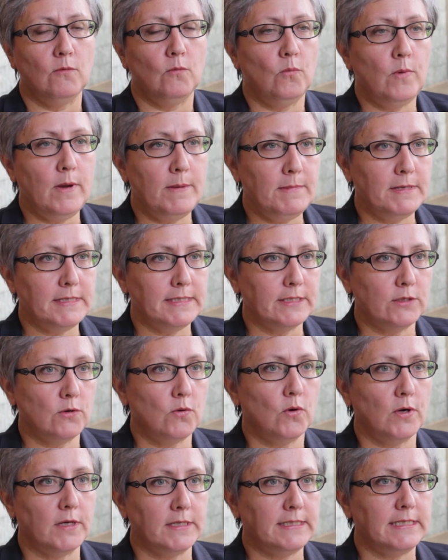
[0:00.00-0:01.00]
women's
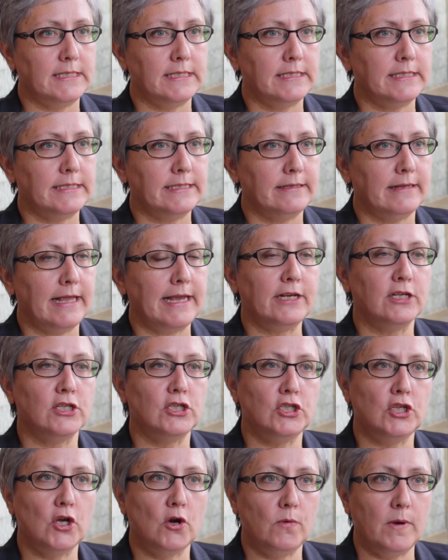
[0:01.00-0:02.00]
courses like
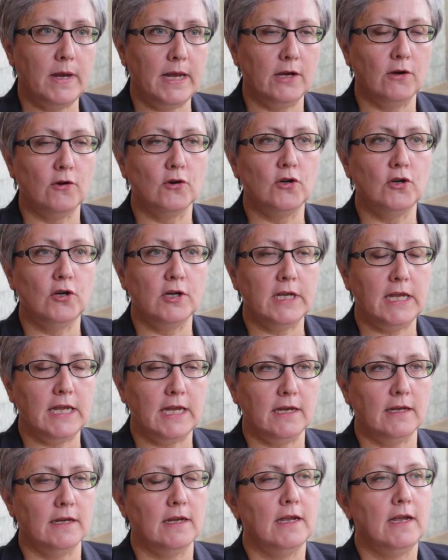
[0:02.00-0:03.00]
sewing or
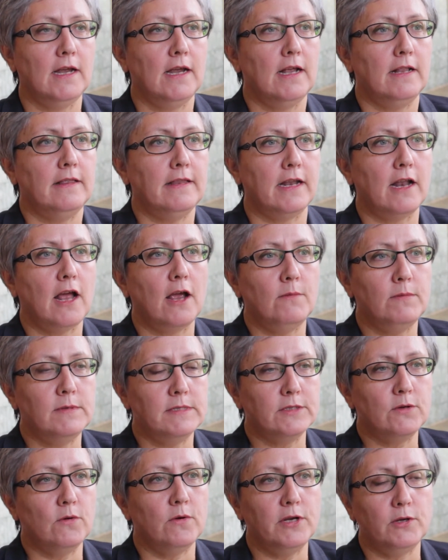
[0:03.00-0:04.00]
cooking, that I
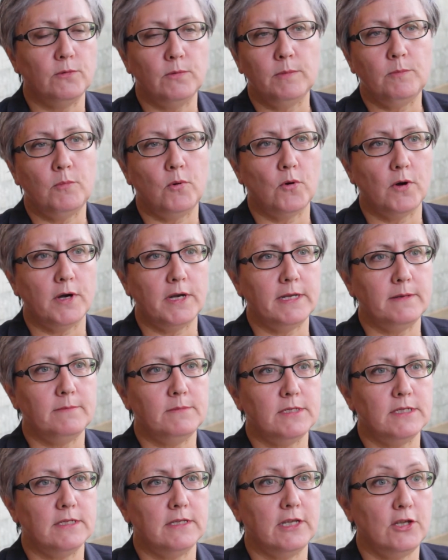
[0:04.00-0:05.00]
was going to report
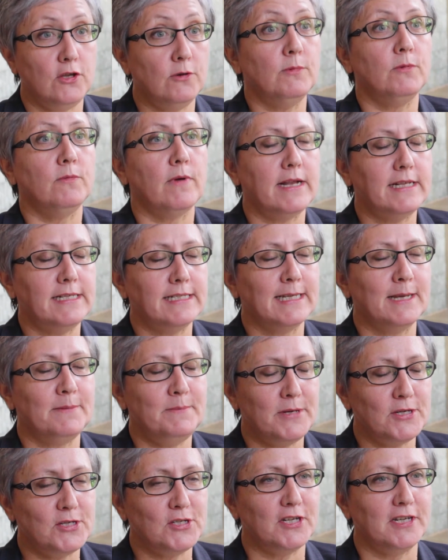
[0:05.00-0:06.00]
him to the Human Rights
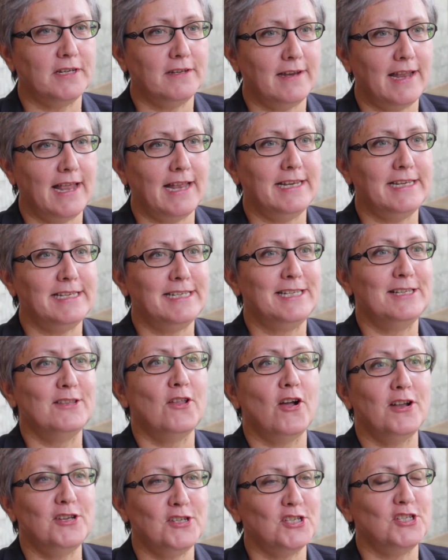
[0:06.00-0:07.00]
Commission and
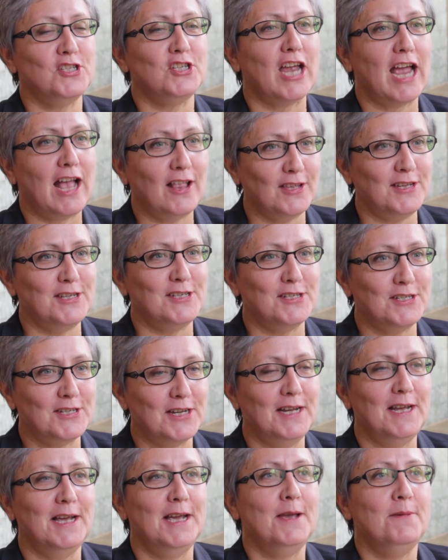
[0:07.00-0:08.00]
launch a challenge,
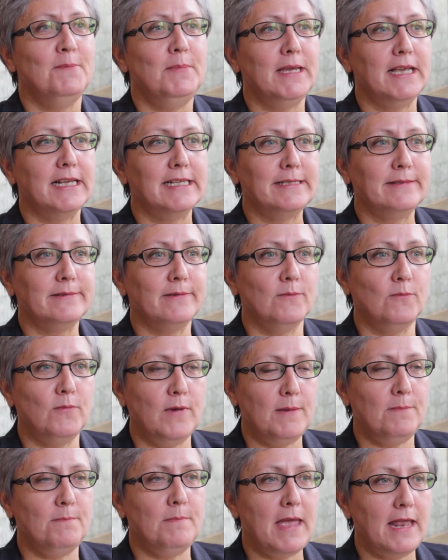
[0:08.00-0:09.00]
because
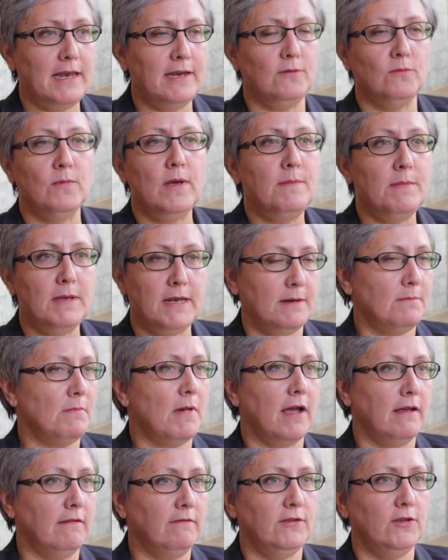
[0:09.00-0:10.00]
men and women, in
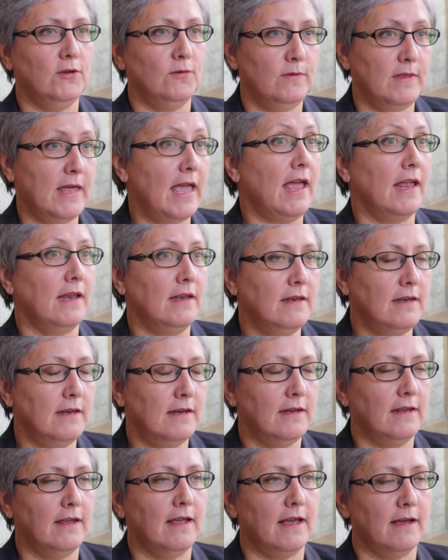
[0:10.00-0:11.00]
my view
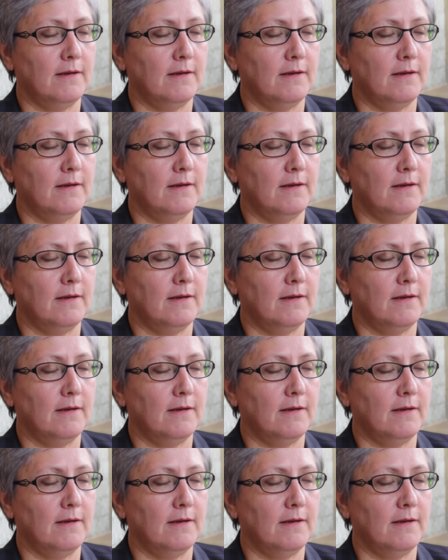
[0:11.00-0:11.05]
then,